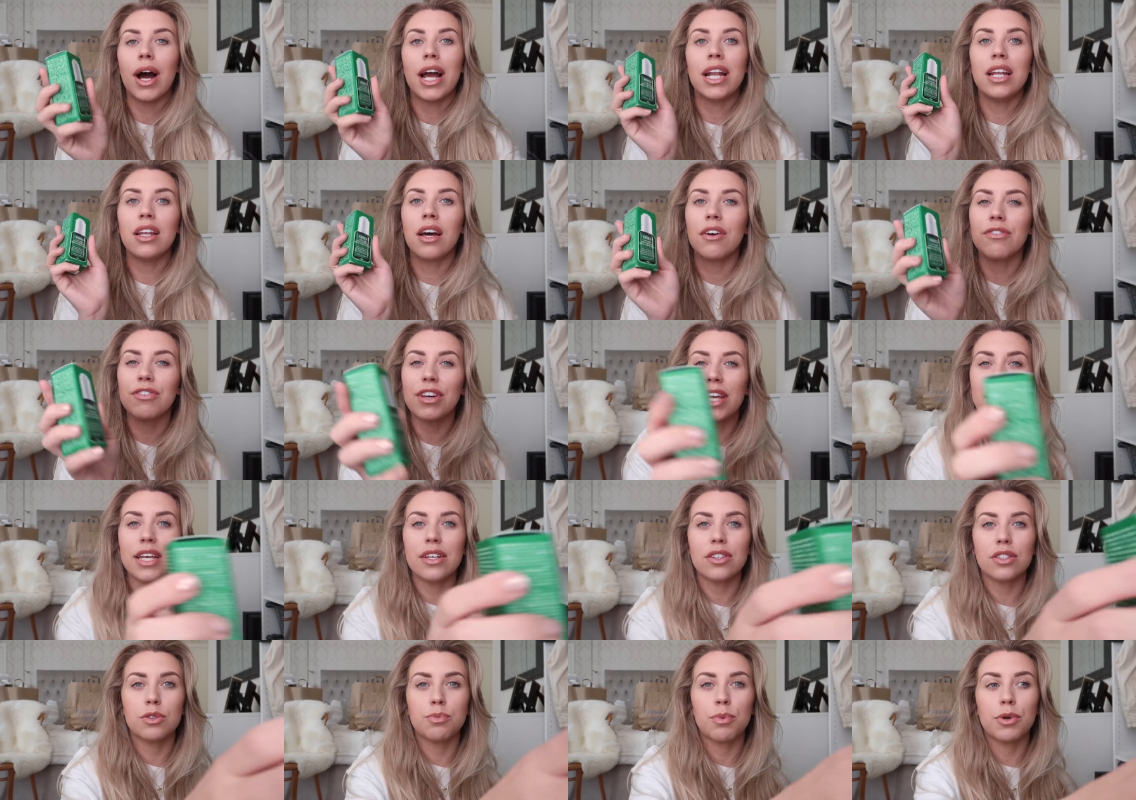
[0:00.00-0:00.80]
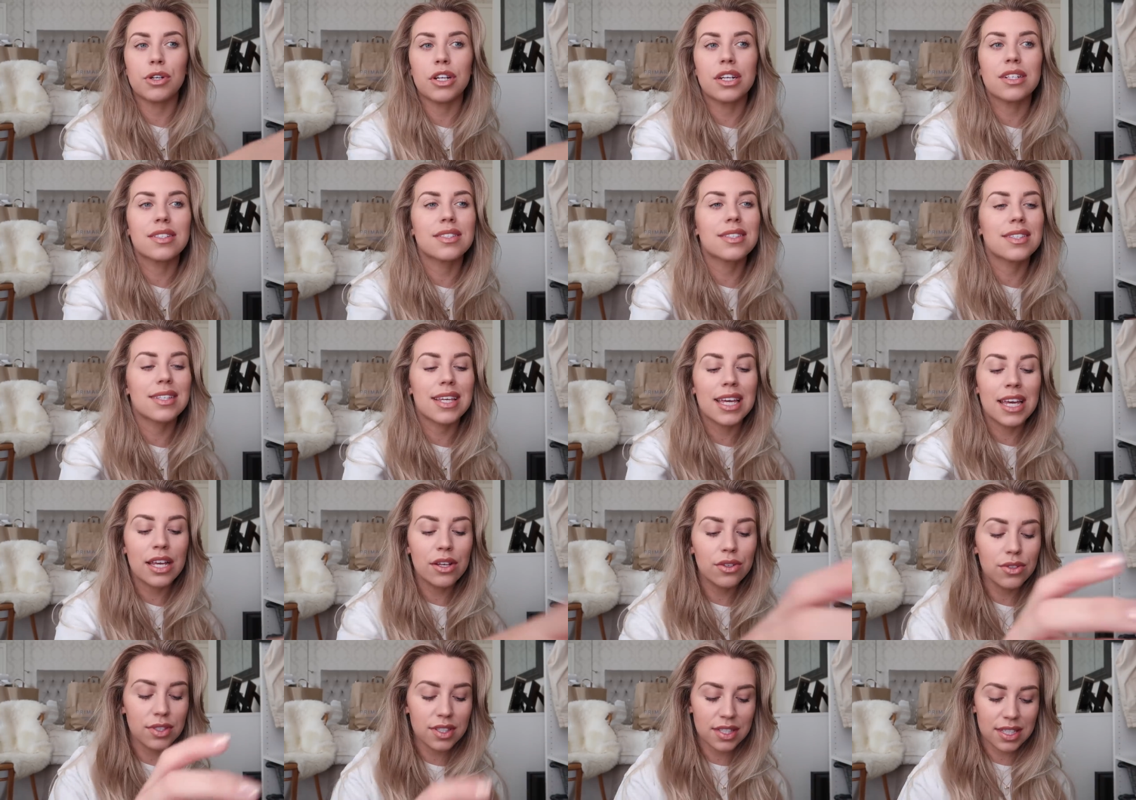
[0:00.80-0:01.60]
I love Kiehl's products.
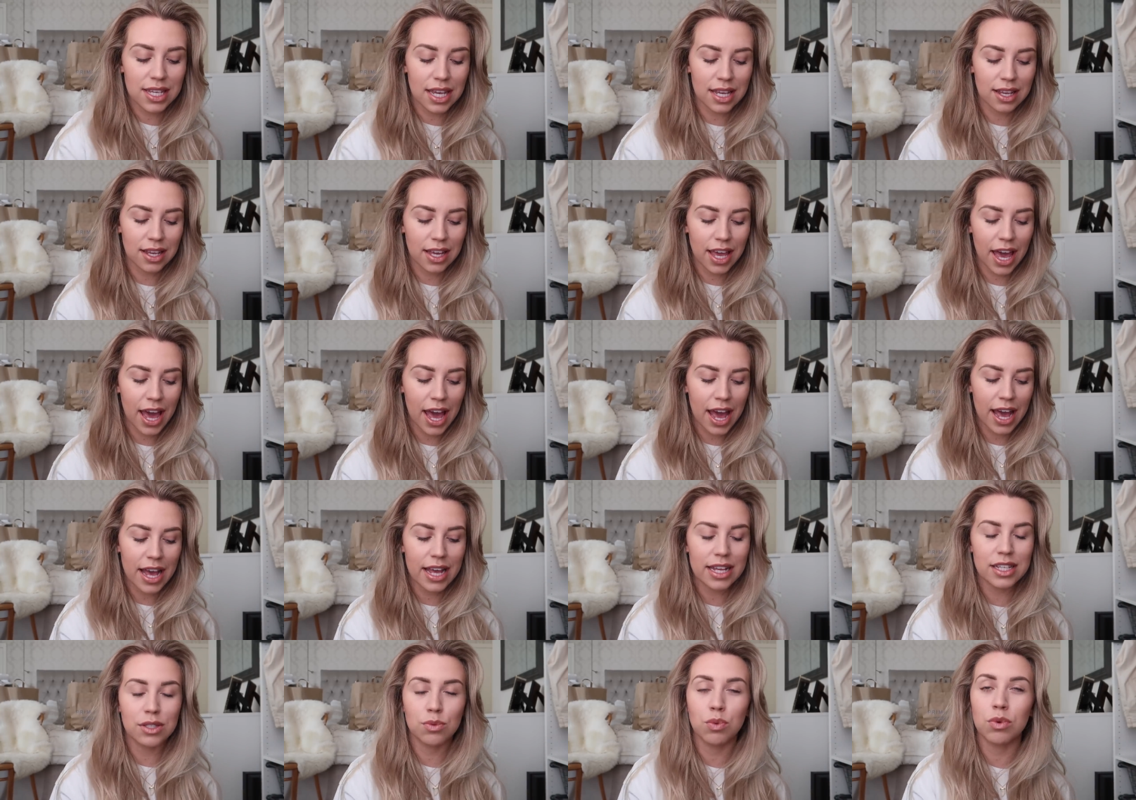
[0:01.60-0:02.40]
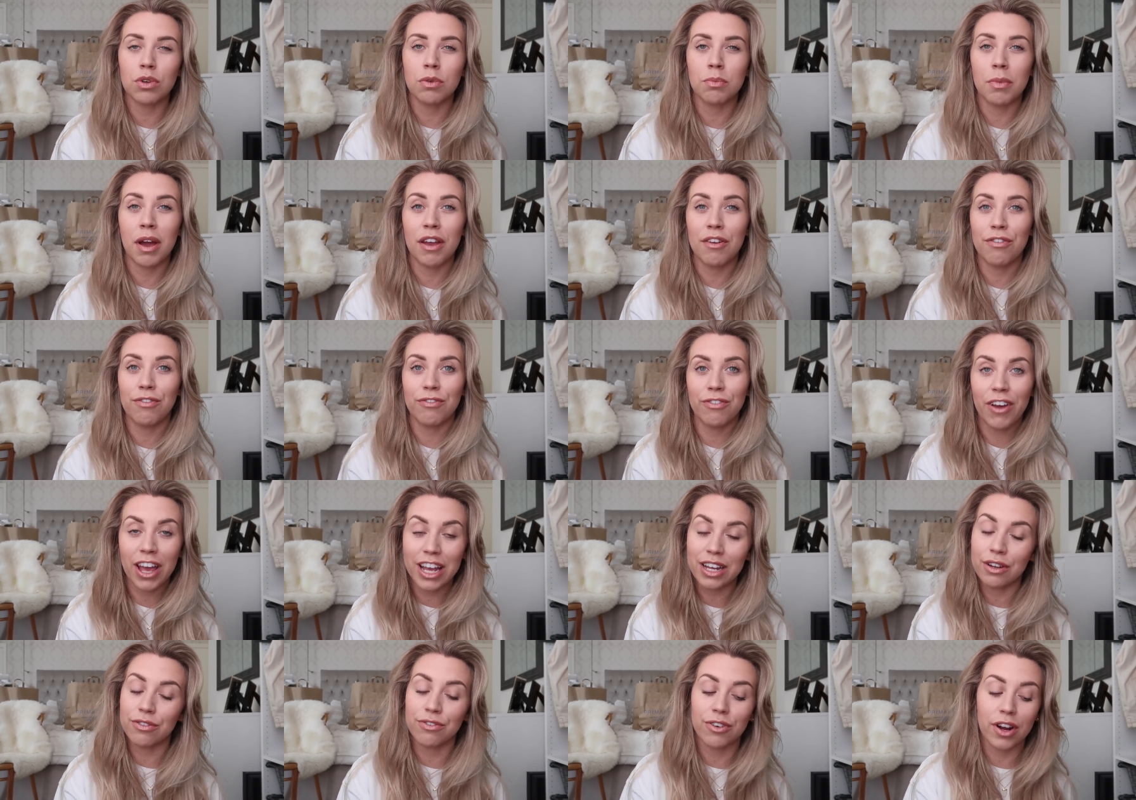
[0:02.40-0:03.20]
Kiehl's Skincare is one of my
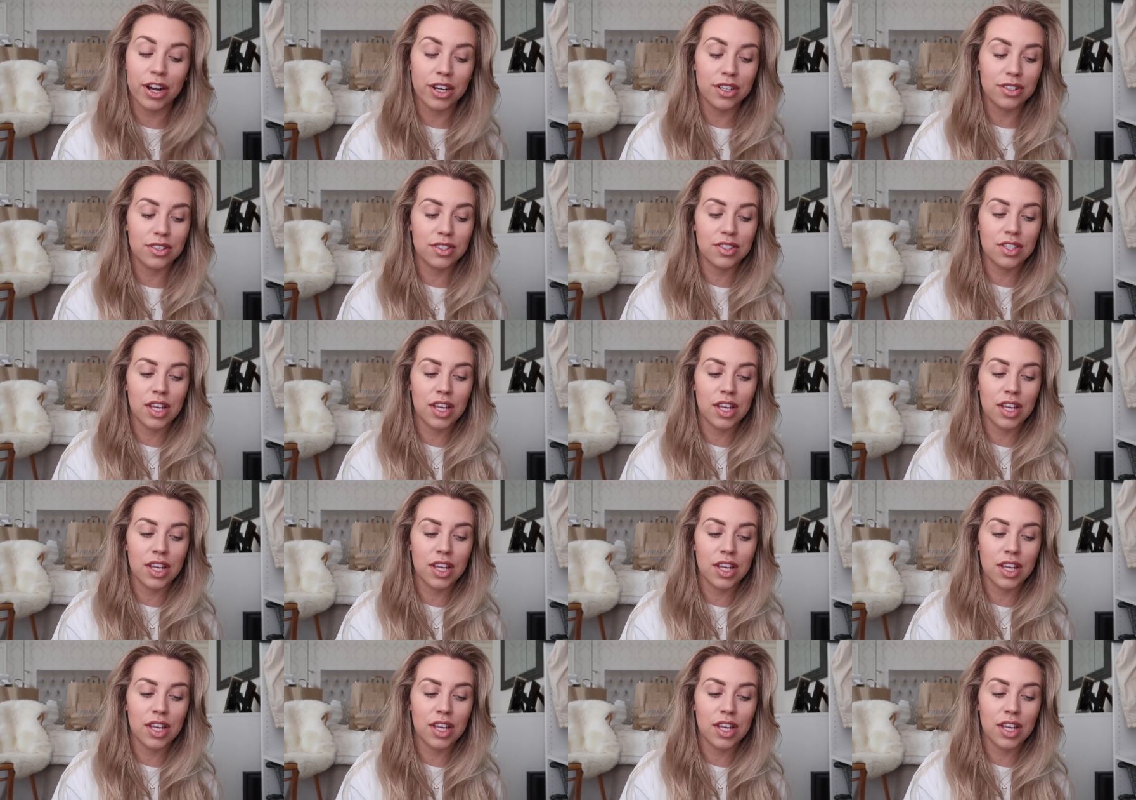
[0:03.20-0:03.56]
favourites.